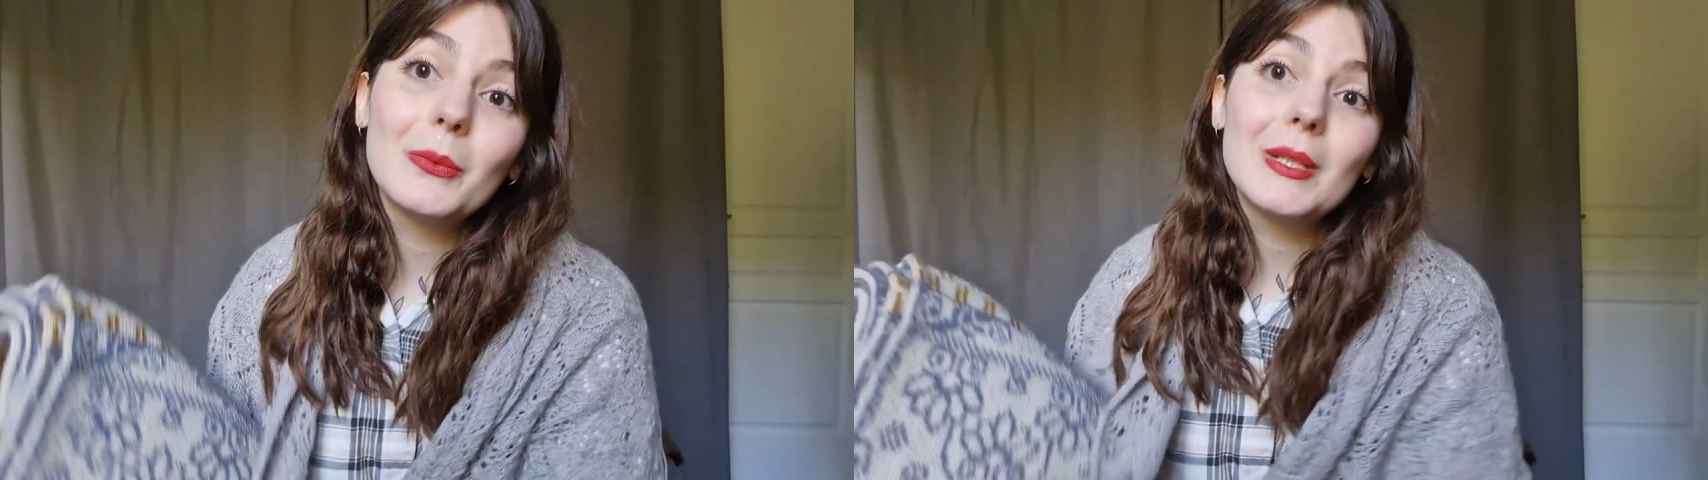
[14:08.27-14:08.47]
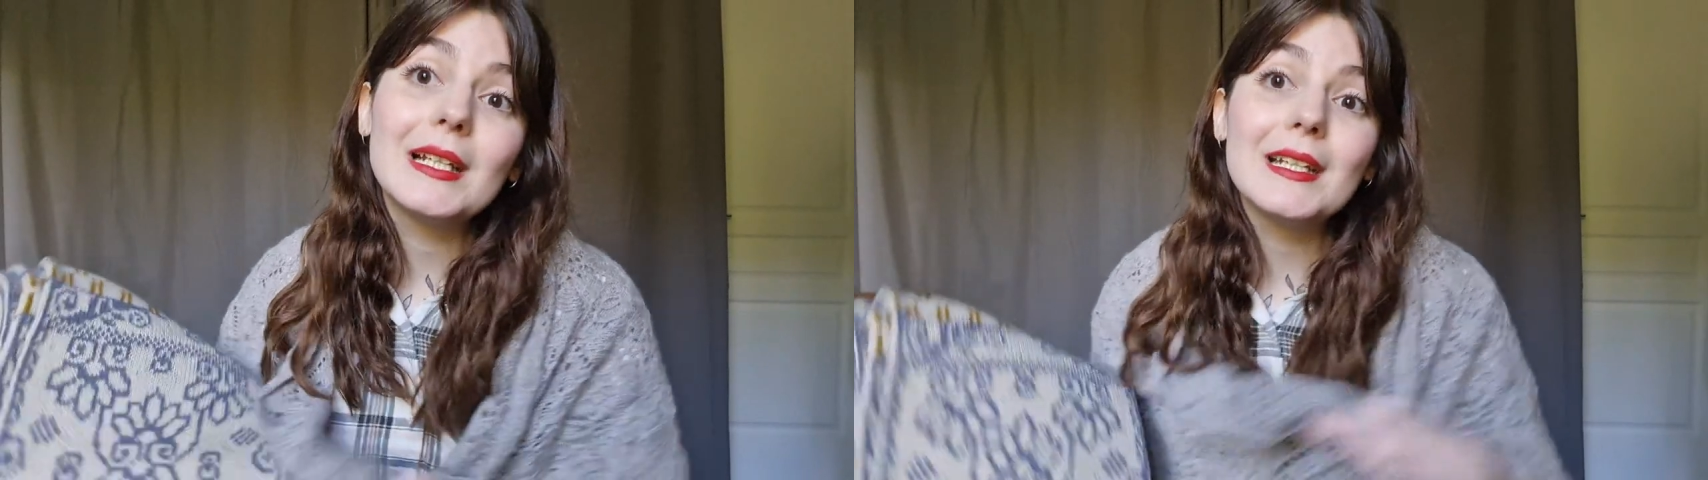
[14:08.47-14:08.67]

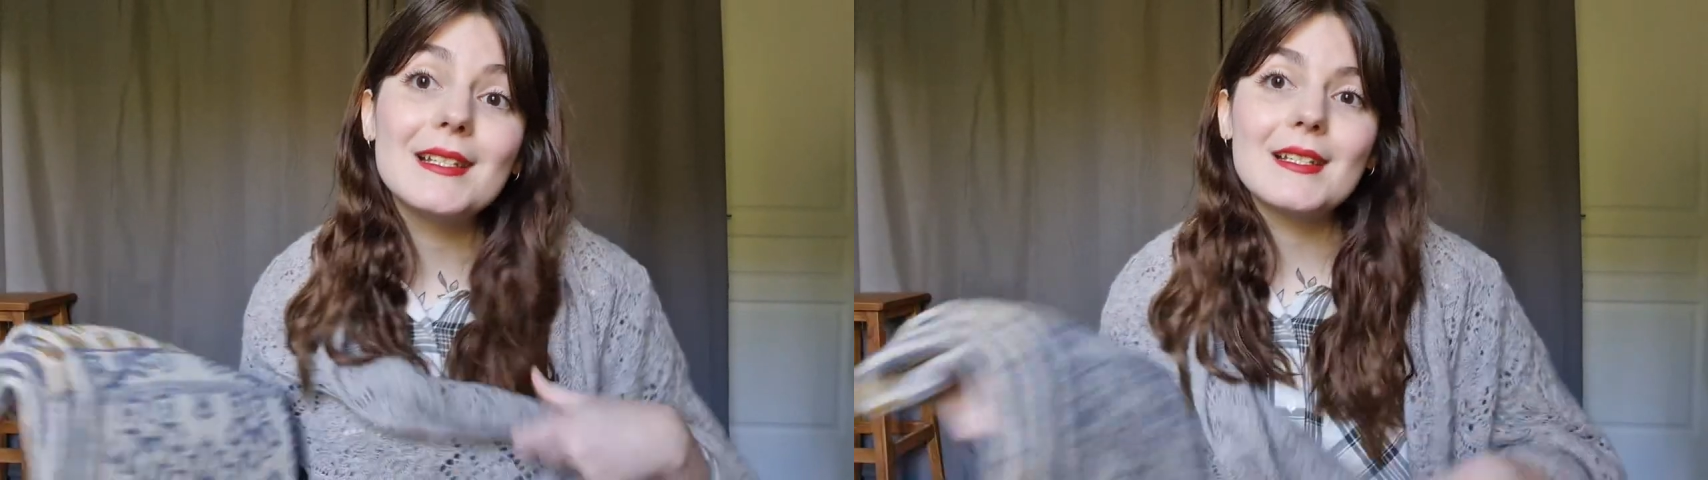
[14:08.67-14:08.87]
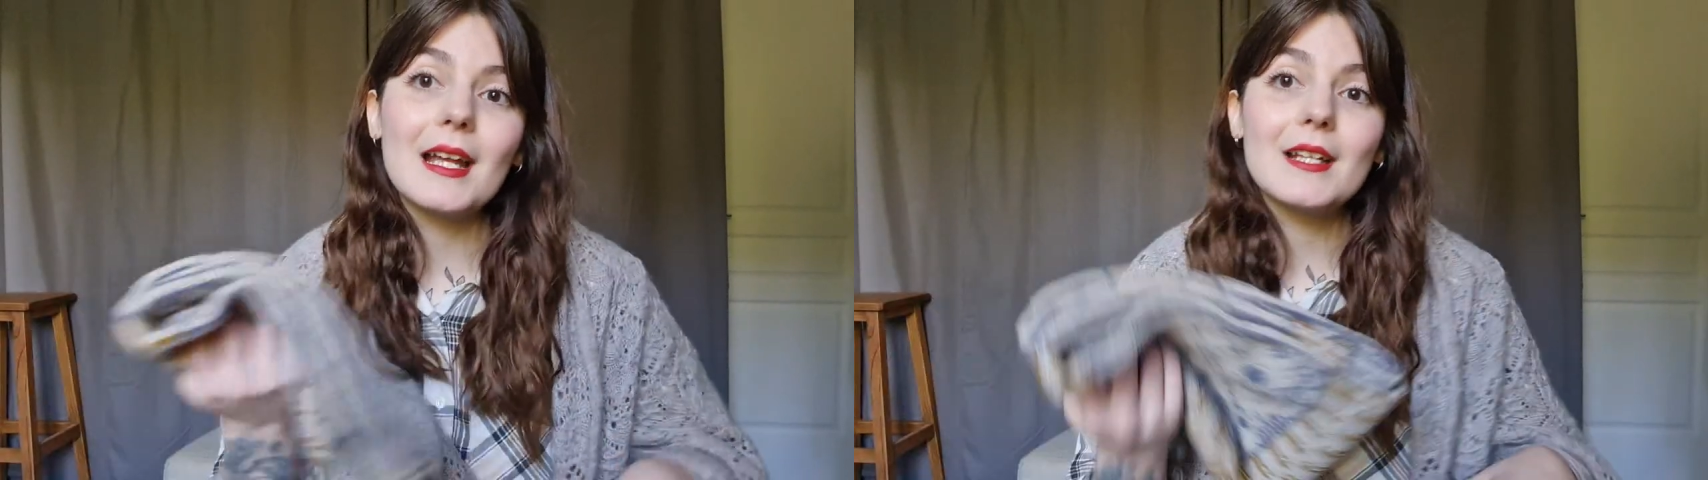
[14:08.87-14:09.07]

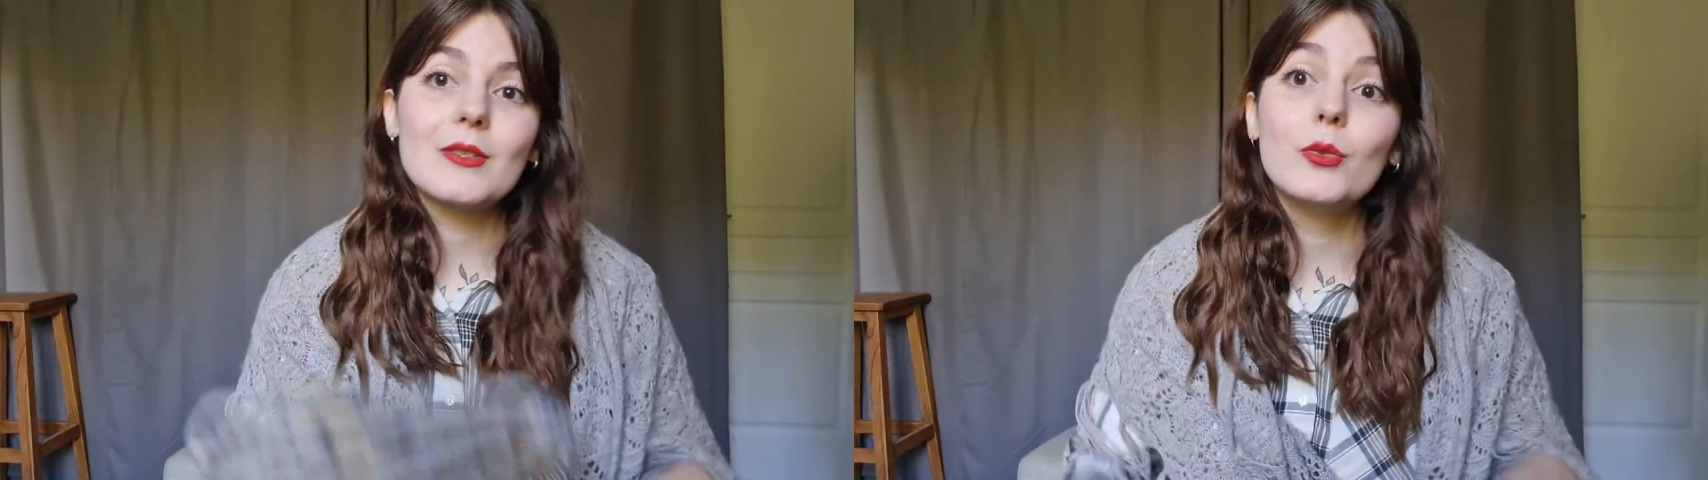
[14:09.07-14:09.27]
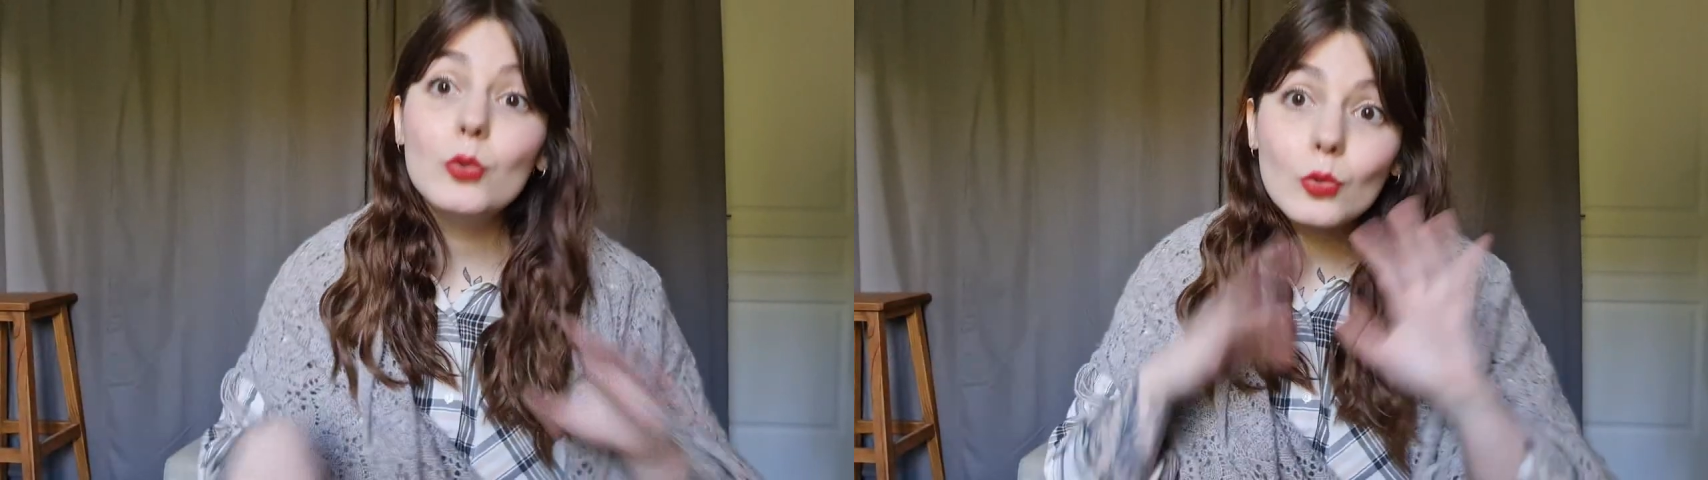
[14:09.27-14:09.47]
released as
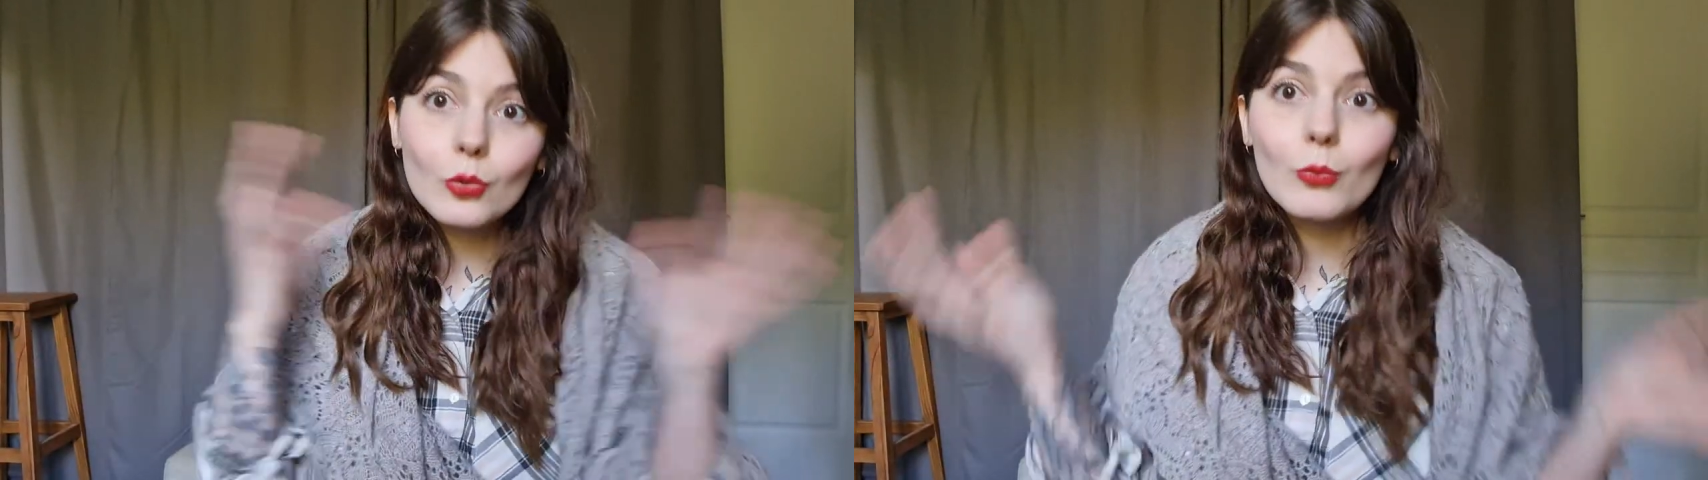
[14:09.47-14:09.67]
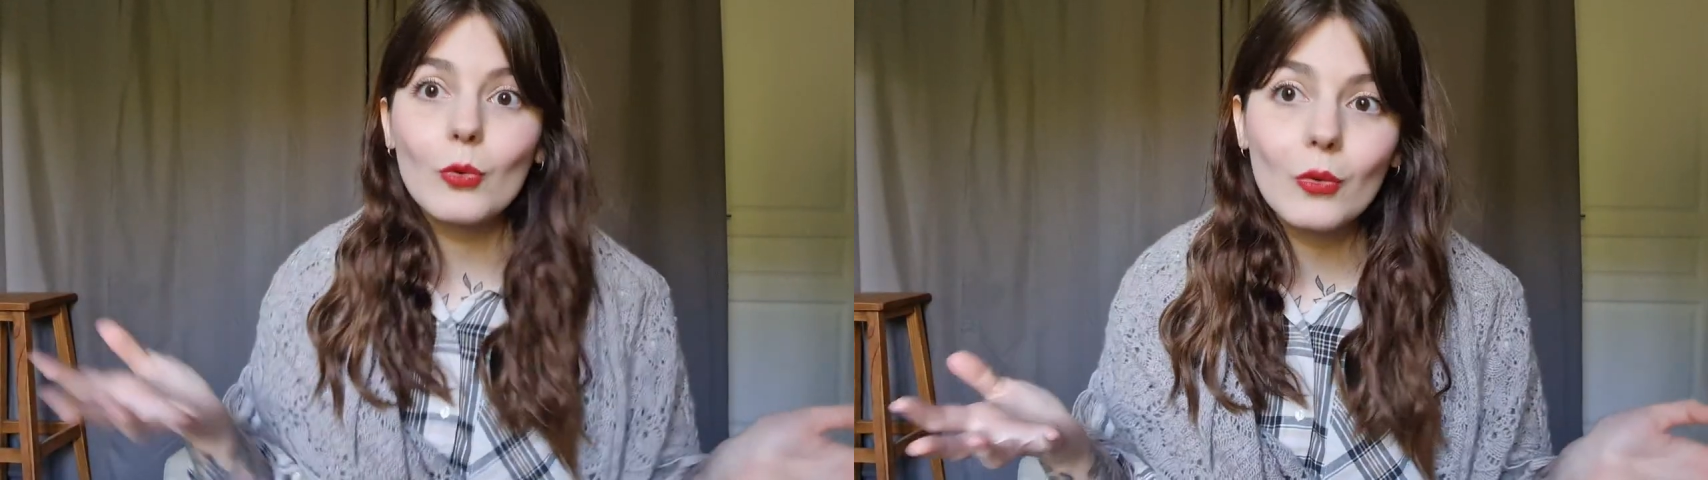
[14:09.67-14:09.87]
a
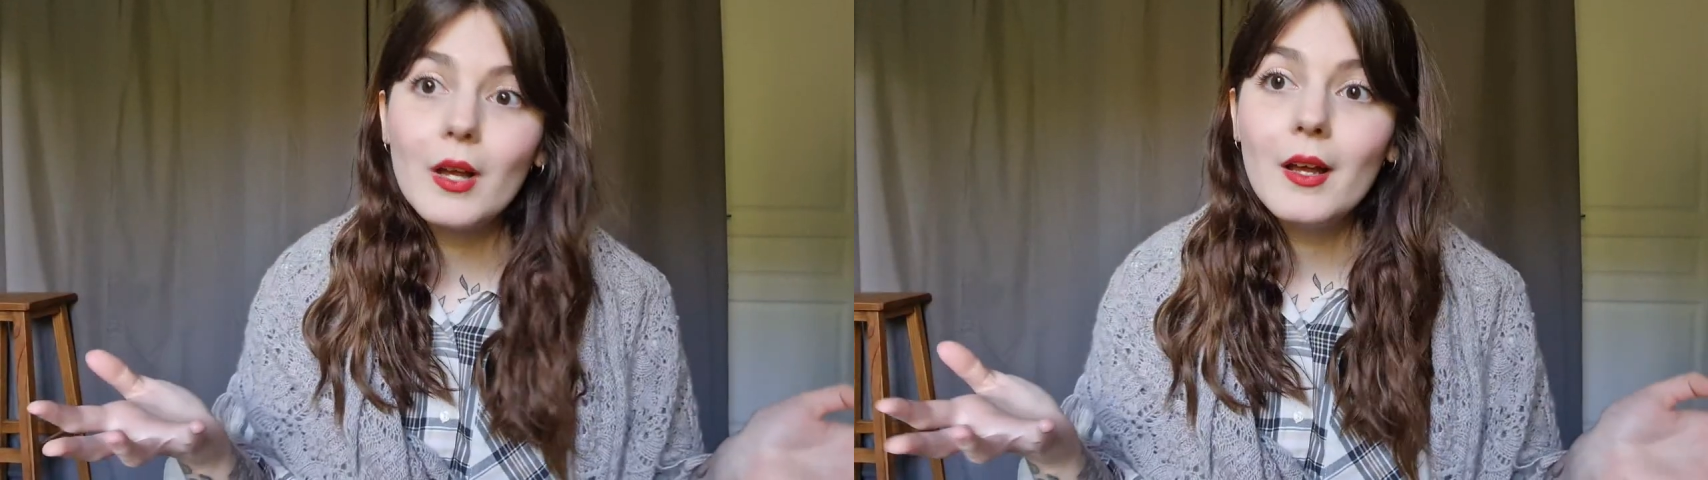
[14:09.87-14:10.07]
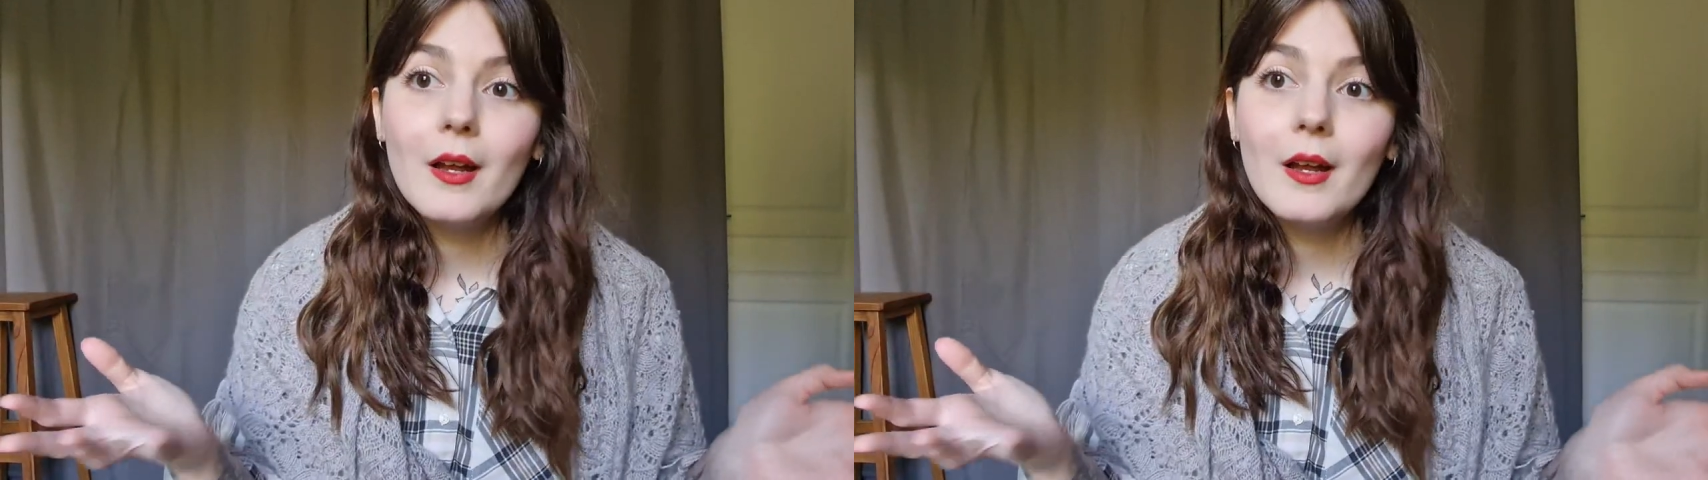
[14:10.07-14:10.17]
normal,